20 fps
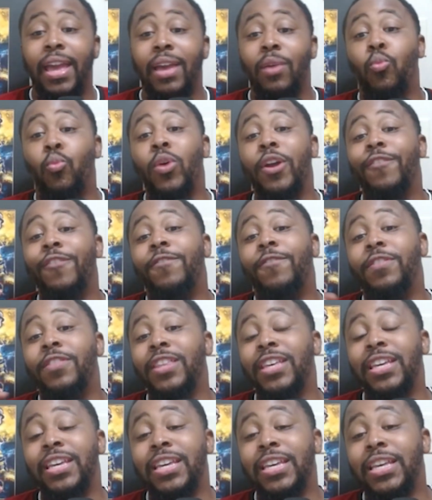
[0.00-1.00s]
with
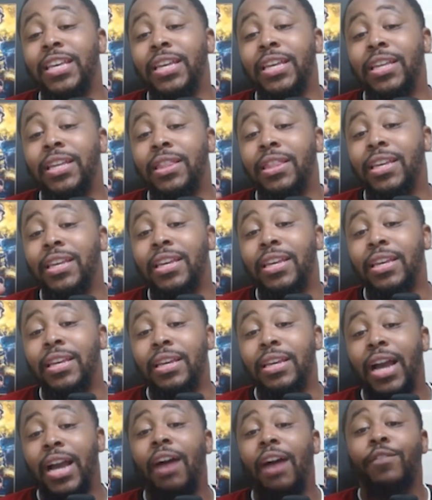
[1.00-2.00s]
the
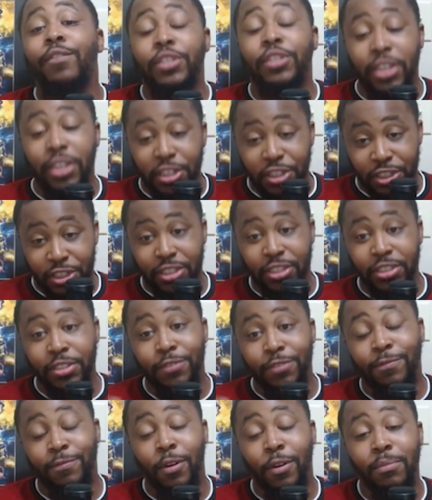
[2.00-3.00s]
conversations
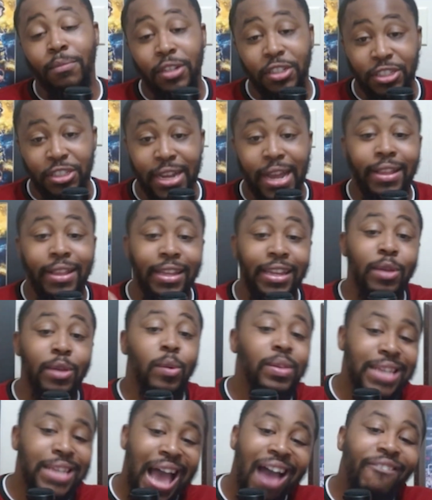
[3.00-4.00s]
from the chat that he
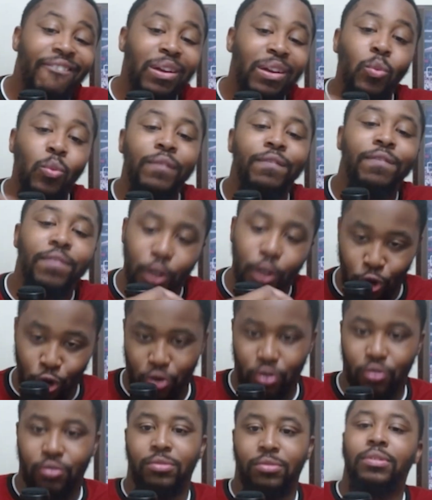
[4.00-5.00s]
was having with the girl.
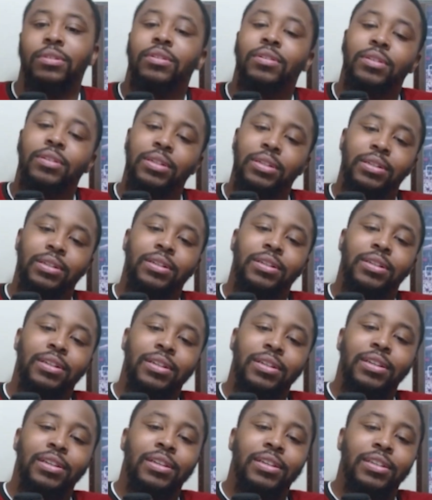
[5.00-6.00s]

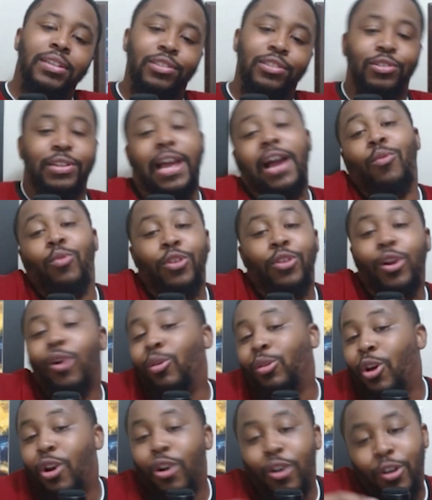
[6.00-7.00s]
So now we're no
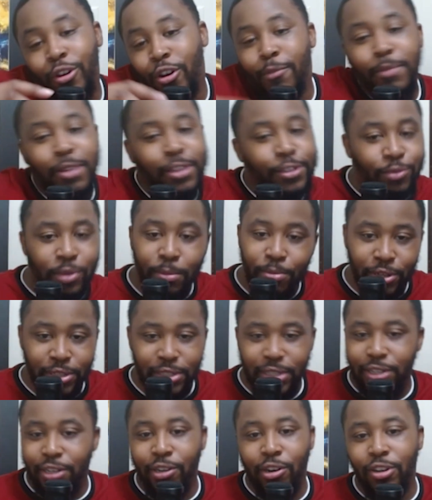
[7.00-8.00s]
longer
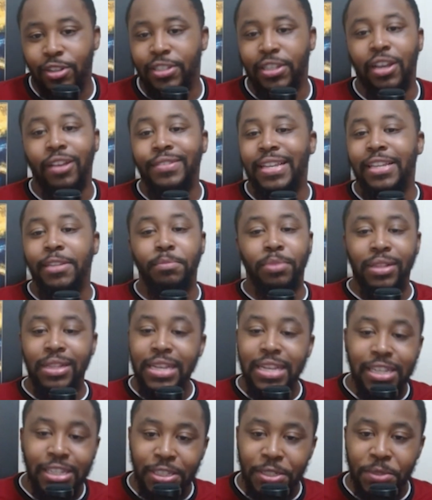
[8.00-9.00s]
misrepresenting ourselves as
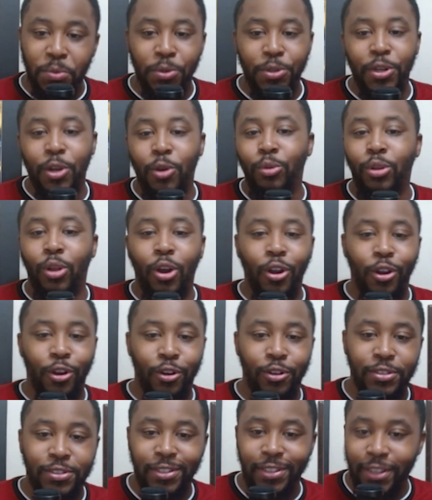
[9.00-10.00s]
police. We're no
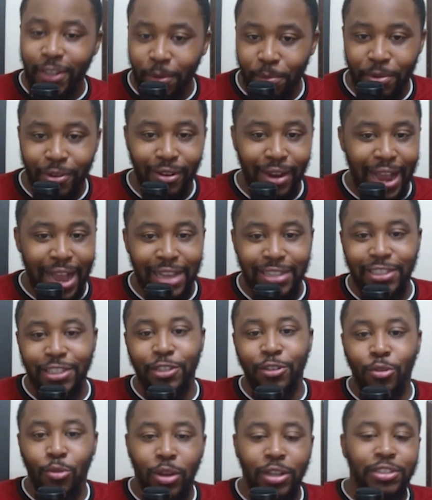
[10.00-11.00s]
longer sitting up here asking
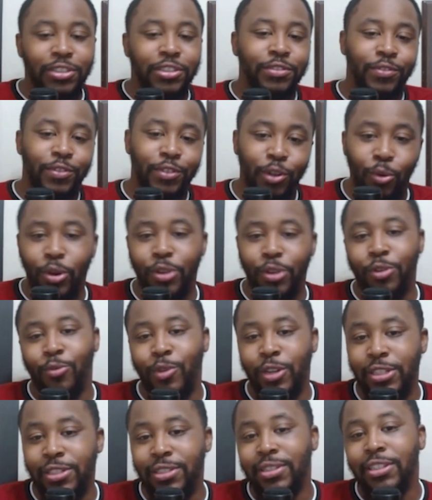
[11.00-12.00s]
you questions for no other
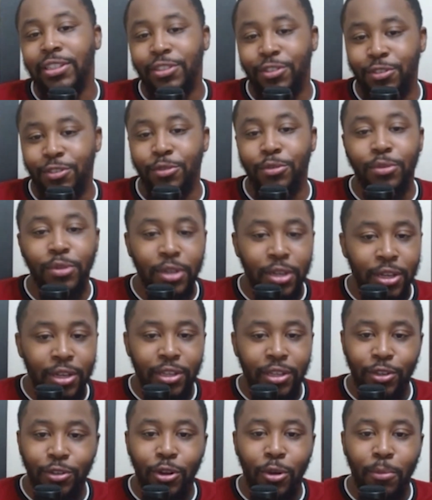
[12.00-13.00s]
reason than to,
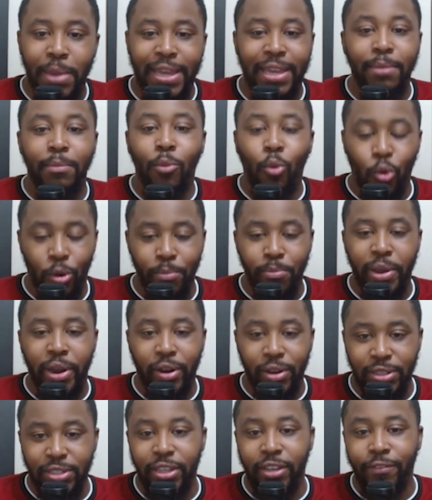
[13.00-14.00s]
make it more
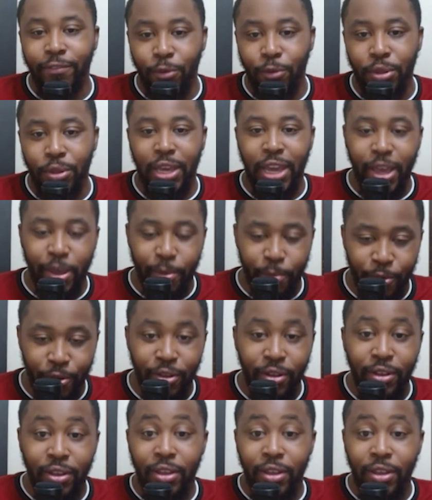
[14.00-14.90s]
embarrassing for the camera.